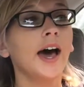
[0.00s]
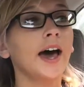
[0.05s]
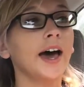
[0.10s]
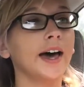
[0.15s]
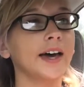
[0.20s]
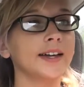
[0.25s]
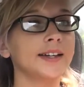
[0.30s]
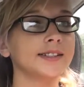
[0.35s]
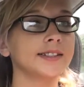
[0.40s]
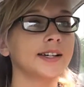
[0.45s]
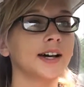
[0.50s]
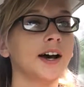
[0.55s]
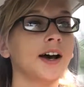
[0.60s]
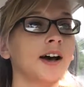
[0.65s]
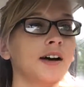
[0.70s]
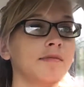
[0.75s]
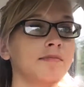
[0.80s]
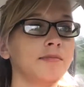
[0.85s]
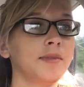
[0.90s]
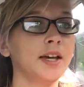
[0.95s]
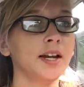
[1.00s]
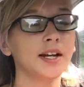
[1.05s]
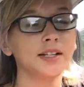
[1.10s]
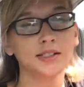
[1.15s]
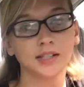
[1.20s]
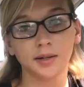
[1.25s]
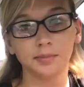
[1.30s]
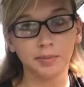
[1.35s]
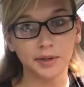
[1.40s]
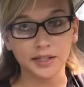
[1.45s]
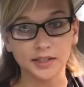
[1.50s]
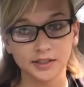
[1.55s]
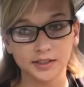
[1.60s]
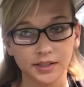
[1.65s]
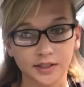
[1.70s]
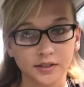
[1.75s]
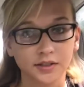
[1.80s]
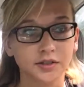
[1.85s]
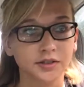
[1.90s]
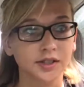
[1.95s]
and it has like beans
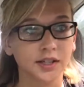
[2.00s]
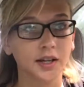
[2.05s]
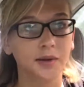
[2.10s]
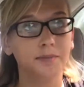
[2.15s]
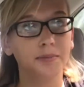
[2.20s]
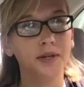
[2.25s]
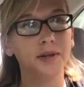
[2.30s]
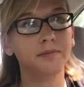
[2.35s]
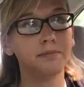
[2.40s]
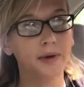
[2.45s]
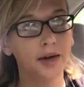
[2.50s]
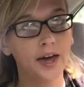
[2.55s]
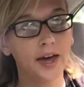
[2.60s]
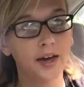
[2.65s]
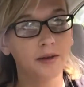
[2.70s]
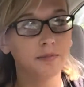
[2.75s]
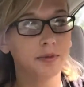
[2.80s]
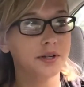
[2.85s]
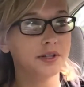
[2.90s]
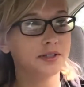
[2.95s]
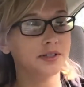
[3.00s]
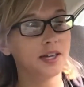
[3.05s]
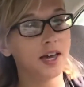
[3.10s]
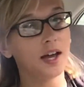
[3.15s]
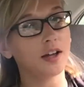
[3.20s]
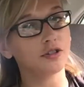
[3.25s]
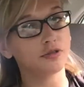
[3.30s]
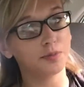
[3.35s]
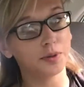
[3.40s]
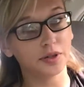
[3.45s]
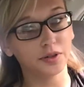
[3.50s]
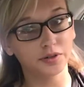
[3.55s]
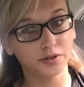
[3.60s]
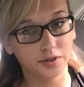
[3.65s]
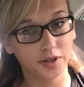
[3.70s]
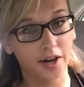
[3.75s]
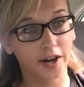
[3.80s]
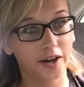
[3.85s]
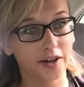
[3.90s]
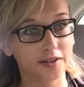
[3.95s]
in it. So it's like a beanbag, but it's couch pillow
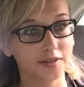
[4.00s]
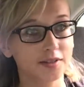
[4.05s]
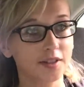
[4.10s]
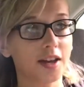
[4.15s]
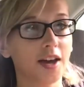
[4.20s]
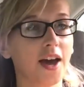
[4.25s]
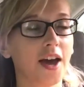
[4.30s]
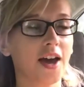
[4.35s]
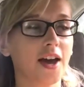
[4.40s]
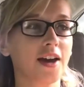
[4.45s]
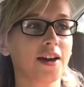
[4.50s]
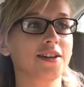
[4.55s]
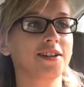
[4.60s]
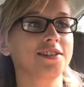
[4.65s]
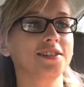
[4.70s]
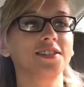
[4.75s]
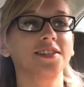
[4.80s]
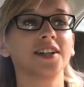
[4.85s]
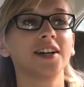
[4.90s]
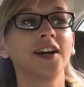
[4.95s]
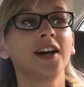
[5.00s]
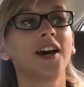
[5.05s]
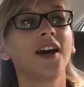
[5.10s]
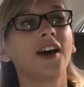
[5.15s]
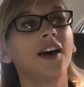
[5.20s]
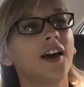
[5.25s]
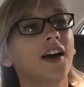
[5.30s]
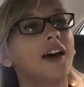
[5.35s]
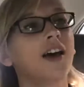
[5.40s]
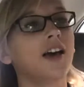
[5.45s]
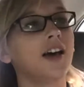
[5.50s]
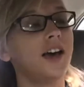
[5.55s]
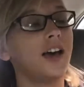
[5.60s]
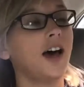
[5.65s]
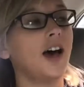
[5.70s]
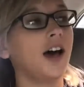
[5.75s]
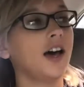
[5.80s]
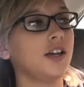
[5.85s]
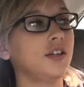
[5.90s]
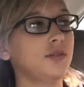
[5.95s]
sized, and
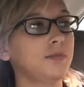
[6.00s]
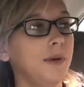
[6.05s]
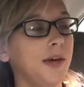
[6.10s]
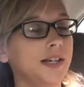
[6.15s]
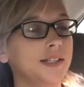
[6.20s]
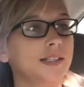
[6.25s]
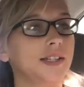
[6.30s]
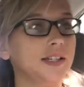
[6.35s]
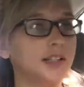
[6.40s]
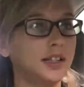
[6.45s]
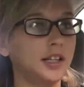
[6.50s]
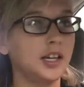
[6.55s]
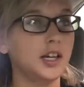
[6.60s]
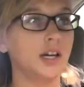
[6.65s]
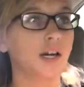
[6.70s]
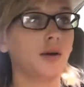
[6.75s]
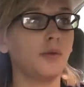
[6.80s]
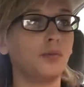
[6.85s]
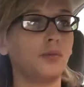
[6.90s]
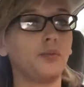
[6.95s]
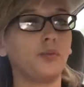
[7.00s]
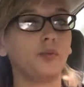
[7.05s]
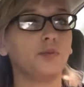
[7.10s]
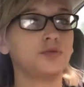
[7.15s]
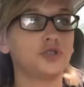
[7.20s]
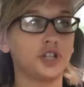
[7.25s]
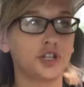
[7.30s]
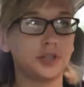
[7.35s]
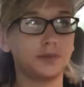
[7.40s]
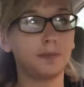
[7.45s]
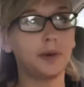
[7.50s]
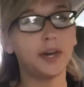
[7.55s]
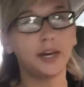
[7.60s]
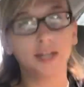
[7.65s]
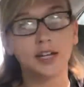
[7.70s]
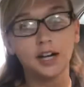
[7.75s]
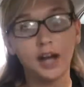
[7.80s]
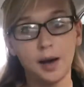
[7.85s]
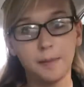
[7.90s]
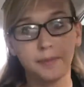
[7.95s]
you basically just
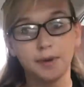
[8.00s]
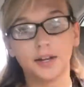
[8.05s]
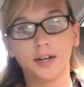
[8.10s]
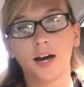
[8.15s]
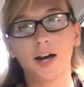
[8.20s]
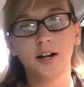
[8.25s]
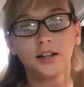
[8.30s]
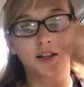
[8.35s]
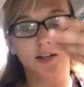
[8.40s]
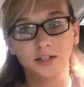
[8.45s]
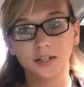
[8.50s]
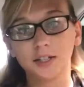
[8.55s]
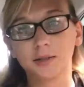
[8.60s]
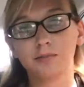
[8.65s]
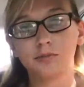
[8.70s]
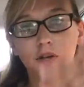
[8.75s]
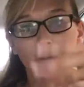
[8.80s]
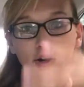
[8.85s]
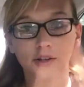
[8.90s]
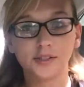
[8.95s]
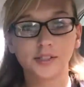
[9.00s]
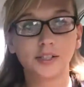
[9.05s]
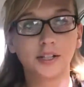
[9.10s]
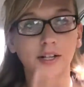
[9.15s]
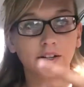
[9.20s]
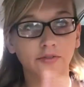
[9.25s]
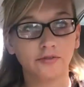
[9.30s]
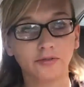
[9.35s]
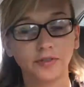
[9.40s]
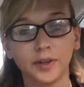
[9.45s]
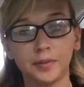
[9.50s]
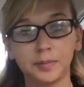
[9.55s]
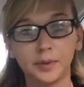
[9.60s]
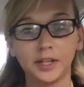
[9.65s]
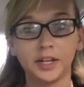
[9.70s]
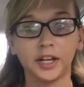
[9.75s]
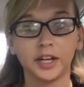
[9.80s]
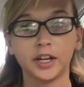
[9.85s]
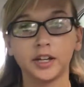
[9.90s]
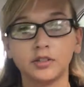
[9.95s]
pick it up and kind of like keep tossing it,
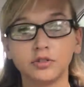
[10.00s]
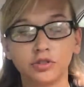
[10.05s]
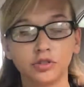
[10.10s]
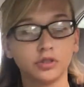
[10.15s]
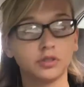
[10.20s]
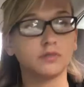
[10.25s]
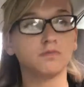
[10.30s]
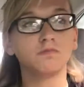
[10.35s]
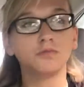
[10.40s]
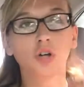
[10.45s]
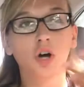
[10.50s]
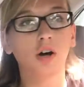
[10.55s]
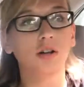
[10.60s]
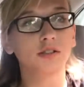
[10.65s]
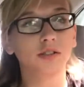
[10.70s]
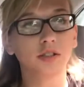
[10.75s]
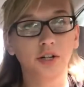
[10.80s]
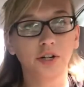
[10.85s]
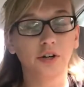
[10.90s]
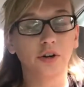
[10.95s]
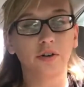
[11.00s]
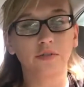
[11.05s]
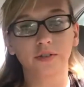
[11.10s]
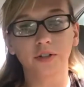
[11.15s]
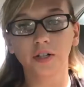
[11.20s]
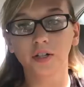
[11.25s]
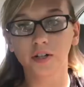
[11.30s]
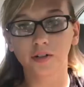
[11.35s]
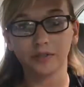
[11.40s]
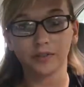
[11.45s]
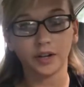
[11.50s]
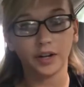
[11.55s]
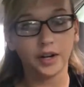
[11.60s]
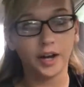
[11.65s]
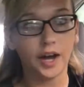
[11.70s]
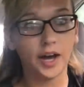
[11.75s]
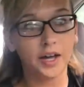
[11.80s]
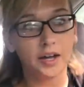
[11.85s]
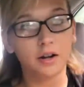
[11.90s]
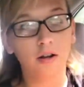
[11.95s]
flipping it, just tossing it over and over
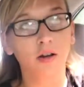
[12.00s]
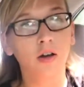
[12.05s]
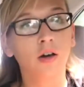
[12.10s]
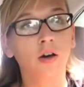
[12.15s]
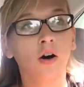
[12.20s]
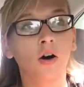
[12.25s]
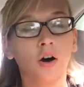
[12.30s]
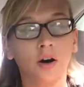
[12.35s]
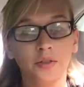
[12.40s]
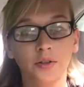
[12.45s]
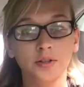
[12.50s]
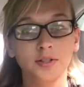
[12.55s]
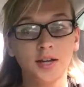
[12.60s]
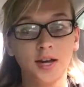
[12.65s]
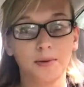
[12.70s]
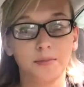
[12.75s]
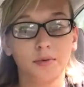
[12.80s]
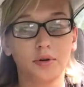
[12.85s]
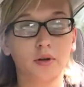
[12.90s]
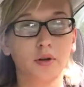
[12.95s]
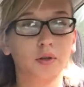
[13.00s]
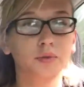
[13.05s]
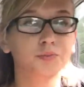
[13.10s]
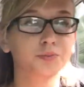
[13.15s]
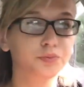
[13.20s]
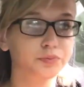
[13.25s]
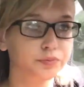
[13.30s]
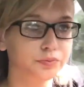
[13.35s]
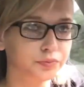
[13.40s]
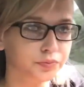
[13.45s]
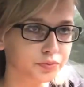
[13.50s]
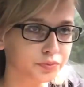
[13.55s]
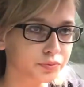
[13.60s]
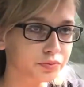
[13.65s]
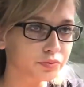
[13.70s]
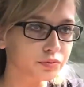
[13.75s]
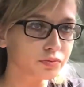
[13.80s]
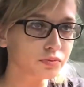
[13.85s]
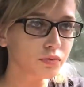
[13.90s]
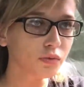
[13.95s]
again on the table.
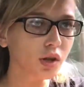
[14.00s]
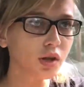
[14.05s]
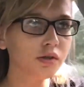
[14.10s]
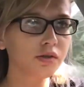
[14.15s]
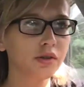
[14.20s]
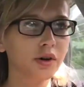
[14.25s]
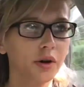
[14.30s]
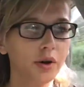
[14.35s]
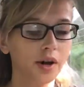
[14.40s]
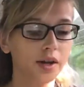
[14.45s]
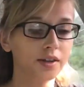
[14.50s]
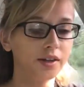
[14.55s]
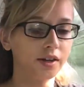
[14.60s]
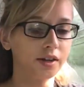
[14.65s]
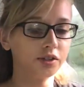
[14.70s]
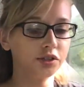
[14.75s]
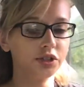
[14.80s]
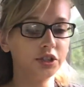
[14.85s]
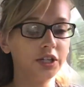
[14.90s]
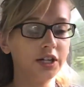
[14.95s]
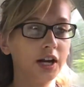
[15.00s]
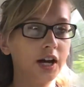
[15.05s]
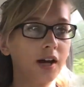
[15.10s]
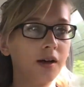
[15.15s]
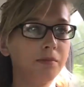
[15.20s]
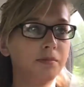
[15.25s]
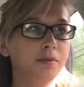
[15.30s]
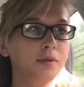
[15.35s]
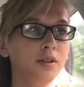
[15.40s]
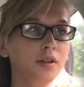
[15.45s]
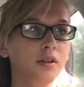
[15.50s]
So I like stood up,